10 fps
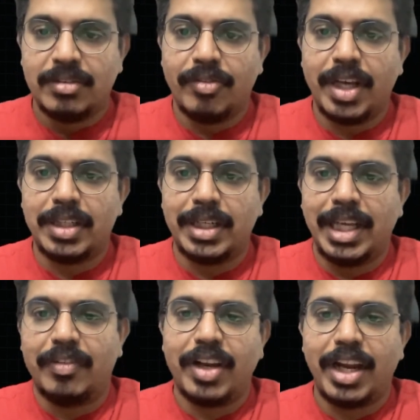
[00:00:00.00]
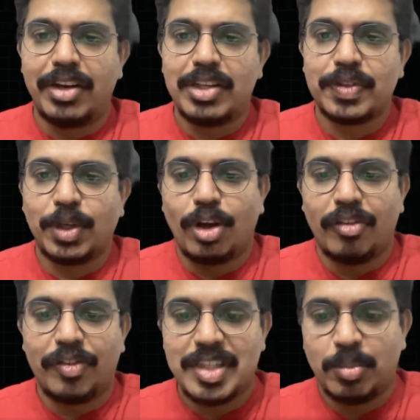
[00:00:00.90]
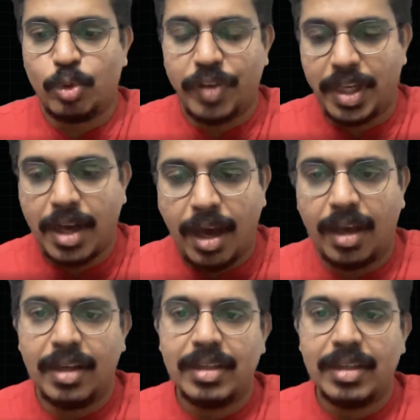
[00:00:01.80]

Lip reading: where the delivery address for the coffee is a moving car.